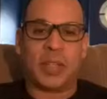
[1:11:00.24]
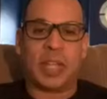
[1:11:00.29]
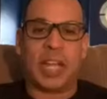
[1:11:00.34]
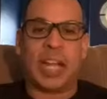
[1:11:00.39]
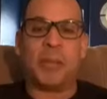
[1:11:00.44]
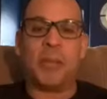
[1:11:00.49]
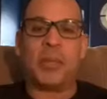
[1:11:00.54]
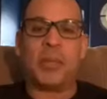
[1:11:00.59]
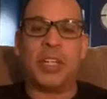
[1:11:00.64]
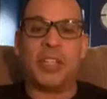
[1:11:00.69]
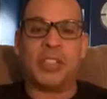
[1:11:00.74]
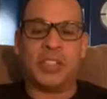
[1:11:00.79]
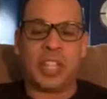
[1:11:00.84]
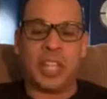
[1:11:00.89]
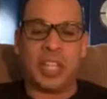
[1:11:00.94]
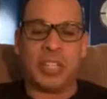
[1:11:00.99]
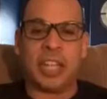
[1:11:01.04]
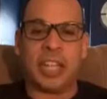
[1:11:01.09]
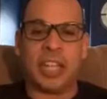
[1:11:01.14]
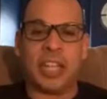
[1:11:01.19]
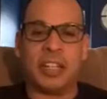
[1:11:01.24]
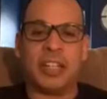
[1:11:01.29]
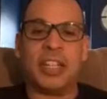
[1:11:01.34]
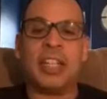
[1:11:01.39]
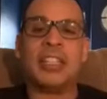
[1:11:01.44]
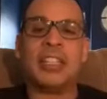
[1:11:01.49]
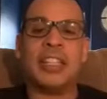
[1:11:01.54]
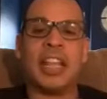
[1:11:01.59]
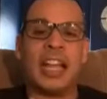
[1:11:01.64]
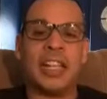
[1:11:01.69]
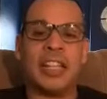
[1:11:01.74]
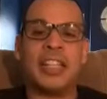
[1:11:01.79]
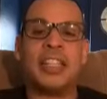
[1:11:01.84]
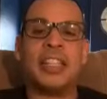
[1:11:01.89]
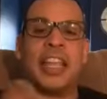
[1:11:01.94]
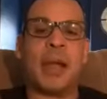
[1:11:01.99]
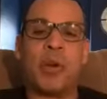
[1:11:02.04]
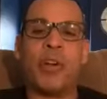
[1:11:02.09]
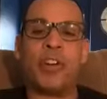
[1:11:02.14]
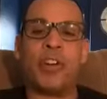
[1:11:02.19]
take that, that, that burden
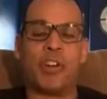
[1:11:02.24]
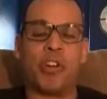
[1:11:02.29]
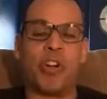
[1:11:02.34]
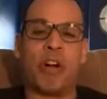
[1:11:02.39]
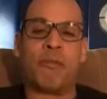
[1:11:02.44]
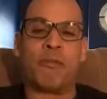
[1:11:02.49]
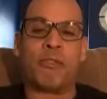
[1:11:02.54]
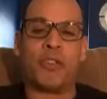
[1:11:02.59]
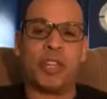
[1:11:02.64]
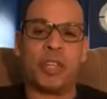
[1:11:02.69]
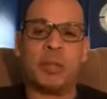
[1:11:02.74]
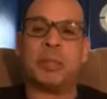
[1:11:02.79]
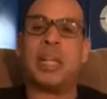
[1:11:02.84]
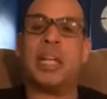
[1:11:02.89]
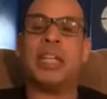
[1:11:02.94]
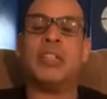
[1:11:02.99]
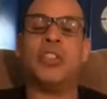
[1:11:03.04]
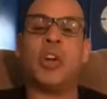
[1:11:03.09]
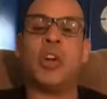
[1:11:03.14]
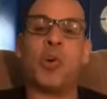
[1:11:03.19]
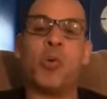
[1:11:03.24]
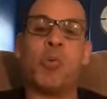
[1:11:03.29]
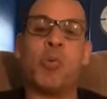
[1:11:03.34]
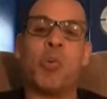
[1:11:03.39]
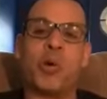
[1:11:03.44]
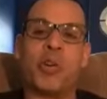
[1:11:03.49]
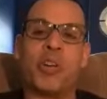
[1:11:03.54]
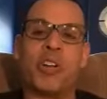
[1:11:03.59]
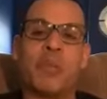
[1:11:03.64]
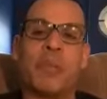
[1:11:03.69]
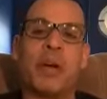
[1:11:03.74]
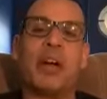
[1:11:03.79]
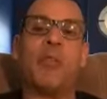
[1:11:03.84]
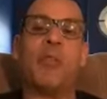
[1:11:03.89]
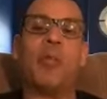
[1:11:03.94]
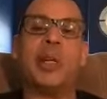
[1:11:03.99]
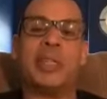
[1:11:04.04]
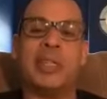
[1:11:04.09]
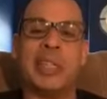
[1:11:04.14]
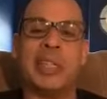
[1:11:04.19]
off of him. Like, don't worry about what dad's
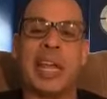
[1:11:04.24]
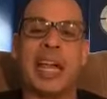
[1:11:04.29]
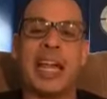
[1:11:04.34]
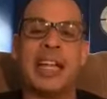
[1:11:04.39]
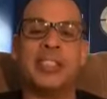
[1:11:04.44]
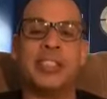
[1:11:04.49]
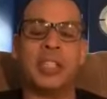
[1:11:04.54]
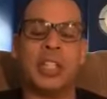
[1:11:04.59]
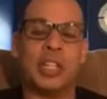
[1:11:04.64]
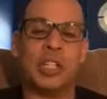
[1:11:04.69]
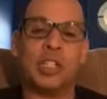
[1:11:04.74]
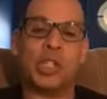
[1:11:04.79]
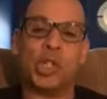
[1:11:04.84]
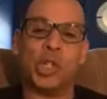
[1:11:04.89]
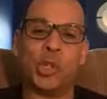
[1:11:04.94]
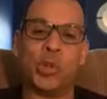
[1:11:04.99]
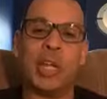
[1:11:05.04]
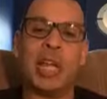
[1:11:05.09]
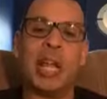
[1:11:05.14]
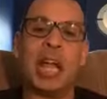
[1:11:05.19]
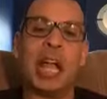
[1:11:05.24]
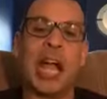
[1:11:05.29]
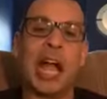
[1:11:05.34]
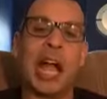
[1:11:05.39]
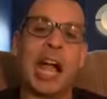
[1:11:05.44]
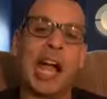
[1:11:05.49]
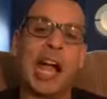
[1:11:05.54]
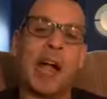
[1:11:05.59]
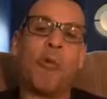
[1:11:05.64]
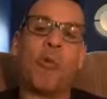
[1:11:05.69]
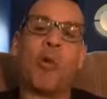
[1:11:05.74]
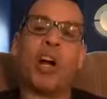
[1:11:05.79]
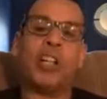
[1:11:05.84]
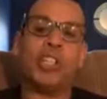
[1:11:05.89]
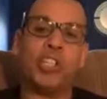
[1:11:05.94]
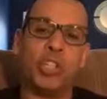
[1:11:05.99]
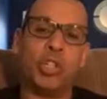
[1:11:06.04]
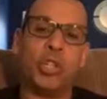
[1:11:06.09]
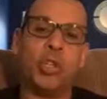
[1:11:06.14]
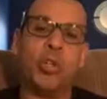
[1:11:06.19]
going to do. I want you,
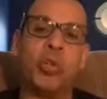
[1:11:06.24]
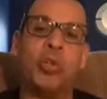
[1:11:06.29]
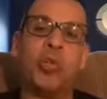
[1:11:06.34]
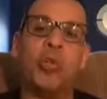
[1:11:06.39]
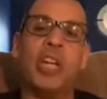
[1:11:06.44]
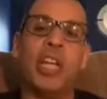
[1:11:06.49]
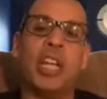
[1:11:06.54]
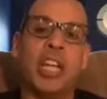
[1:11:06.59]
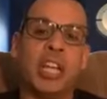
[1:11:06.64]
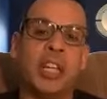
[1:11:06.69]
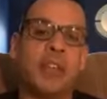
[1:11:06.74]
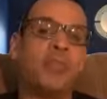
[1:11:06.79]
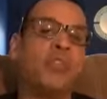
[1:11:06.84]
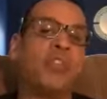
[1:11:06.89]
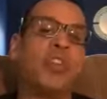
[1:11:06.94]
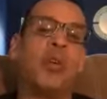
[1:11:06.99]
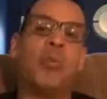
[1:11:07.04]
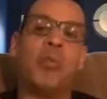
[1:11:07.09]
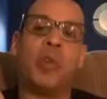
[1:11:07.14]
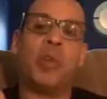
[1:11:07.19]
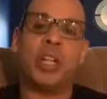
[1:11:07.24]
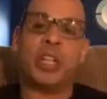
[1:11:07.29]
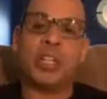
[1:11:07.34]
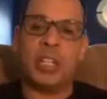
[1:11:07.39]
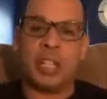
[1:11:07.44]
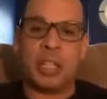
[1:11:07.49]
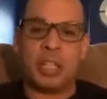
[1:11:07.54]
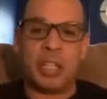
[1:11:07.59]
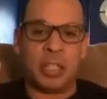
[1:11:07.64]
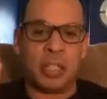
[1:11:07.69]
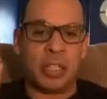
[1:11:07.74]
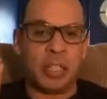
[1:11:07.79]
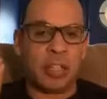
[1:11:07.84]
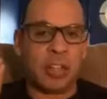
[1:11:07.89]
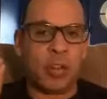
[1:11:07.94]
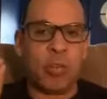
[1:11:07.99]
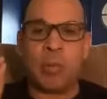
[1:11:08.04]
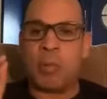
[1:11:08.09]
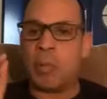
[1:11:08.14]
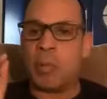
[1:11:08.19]
if someone, you know,
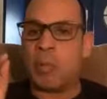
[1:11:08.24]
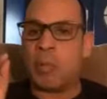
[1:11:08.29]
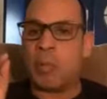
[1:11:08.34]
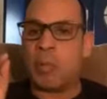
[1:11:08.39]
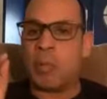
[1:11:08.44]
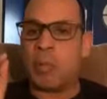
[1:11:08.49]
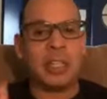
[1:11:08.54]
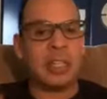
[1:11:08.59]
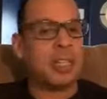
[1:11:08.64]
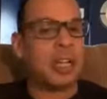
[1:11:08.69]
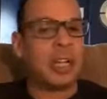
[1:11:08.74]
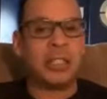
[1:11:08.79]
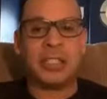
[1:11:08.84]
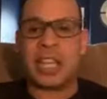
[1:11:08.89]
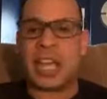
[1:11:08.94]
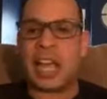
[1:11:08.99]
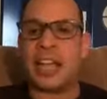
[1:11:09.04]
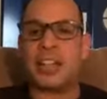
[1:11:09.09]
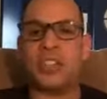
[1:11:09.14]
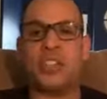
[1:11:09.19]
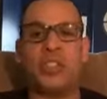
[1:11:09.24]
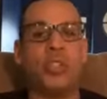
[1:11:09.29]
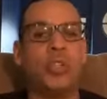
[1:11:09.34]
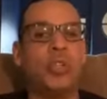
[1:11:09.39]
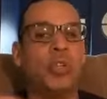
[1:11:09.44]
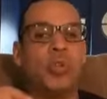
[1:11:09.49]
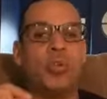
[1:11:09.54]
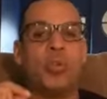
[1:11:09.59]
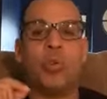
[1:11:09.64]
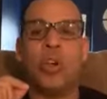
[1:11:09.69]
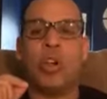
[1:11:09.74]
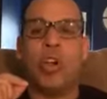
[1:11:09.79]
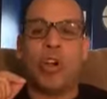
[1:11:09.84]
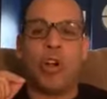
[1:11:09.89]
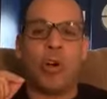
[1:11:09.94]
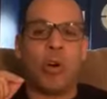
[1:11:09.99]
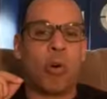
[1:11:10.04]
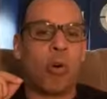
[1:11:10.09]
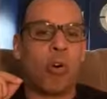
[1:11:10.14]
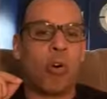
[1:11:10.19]
attacks you or
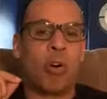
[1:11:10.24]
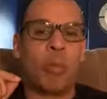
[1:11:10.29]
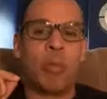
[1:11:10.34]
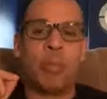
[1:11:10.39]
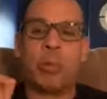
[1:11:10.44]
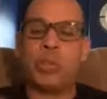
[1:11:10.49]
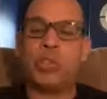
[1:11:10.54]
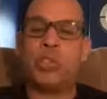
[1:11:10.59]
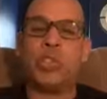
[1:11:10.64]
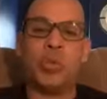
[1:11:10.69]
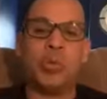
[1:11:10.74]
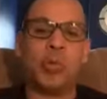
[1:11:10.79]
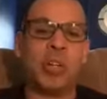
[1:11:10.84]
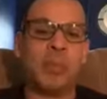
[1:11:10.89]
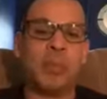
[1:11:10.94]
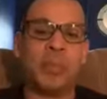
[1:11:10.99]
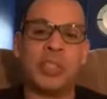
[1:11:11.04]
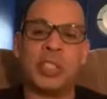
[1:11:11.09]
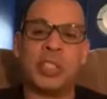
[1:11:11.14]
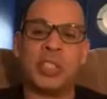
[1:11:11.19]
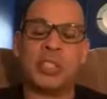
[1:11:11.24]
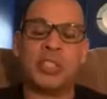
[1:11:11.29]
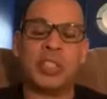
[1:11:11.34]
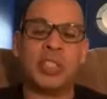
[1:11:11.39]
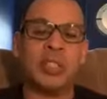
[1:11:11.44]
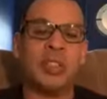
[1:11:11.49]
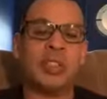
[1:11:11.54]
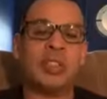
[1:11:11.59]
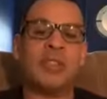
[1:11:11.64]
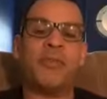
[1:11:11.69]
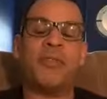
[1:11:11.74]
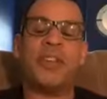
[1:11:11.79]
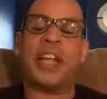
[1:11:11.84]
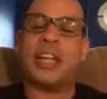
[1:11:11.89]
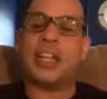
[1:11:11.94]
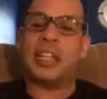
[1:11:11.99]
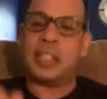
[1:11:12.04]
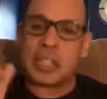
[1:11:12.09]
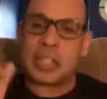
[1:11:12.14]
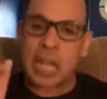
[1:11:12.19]
puts you in a position of disadvantage,
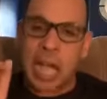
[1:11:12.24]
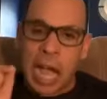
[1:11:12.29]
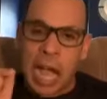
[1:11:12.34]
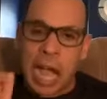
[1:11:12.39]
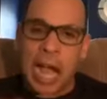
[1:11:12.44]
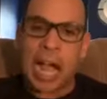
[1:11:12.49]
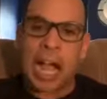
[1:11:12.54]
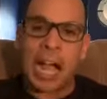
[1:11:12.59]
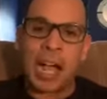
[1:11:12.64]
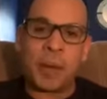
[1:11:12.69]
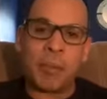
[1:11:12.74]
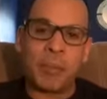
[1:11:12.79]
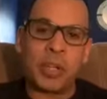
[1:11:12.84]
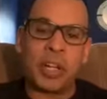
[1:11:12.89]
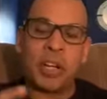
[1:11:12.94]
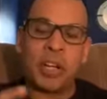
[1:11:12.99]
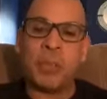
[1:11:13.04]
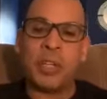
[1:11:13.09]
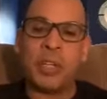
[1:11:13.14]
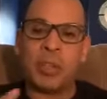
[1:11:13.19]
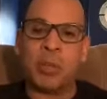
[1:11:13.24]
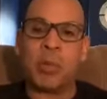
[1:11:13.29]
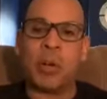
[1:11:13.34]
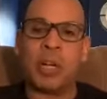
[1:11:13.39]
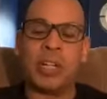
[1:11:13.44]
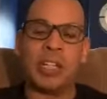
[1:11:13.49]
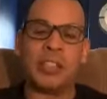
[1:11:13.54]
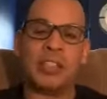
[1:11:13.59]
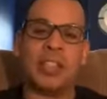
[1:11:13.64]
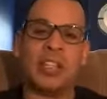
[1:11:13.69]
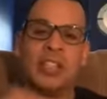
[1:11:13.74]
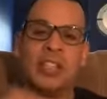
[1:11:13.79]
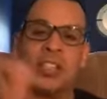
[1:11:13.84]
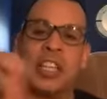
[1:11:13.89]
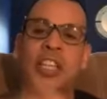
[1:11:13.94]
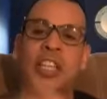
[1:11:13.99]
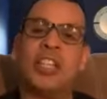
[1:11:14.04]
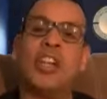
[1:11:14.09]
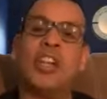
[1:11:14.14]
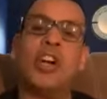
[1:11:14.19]
I'm going to be the one that's going to say, go
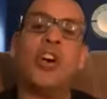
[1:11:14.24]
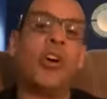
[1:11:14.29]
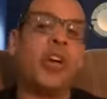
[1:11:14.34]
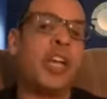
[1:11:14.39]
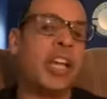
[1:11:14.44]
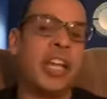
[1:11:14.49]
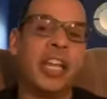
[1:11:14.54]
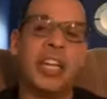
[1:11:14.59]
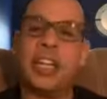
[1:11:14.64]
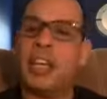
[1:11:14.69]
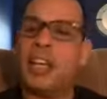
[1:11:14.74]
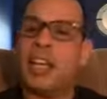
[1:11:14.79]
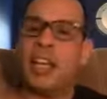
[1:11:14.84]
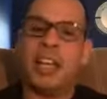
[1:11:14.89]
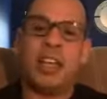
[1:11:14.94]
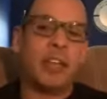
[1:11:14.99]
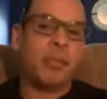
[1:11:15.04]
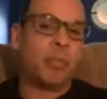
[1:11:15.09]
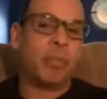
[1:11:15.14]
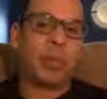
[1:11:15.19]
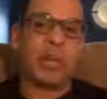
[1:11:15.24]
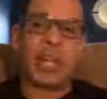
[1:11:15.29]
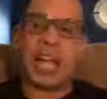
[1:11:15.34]
ahead, blast them.